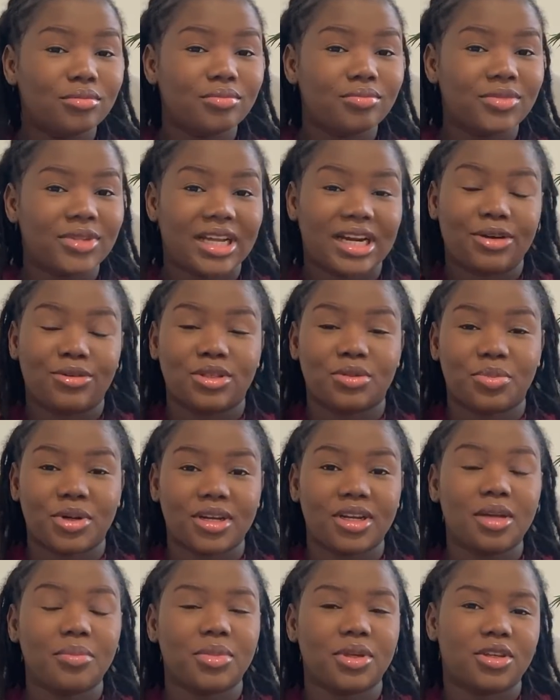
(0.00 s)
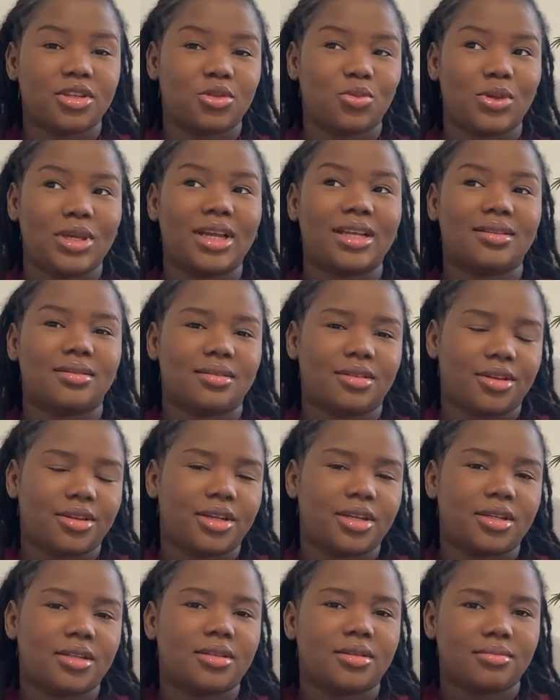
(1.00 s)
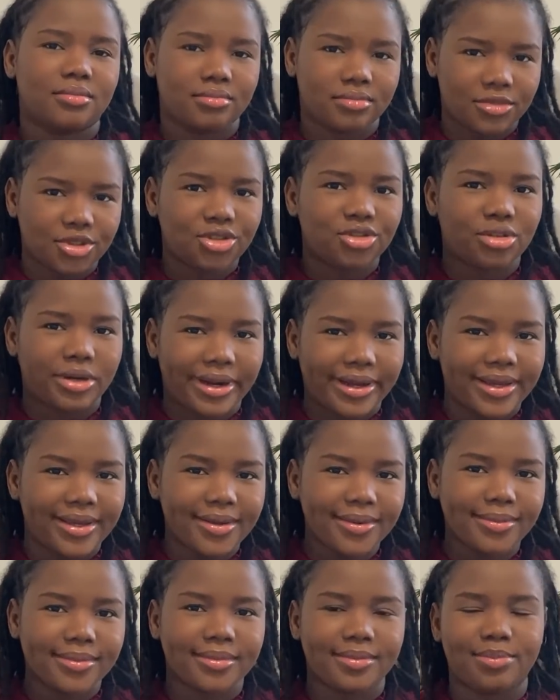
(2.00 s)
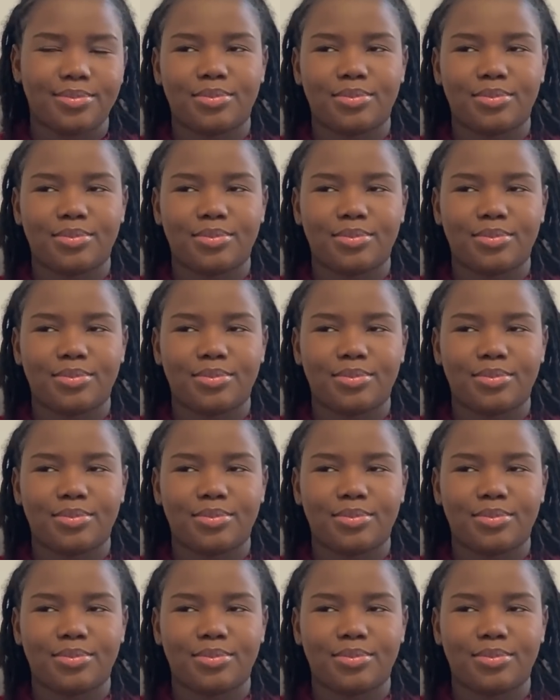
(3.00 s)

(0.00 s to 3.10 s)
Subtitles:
that I was pregnant because we had started trying.